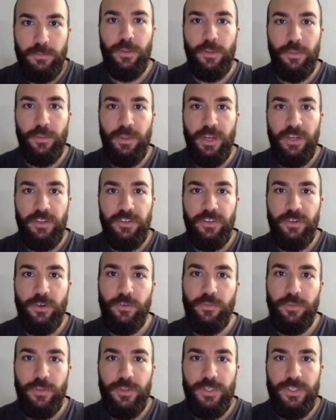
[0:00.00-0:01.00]
The idea
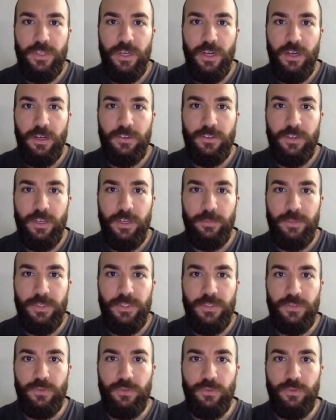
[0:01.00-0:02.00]
of this archetype is
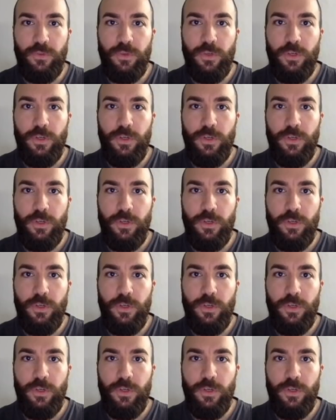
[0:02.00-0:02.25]
to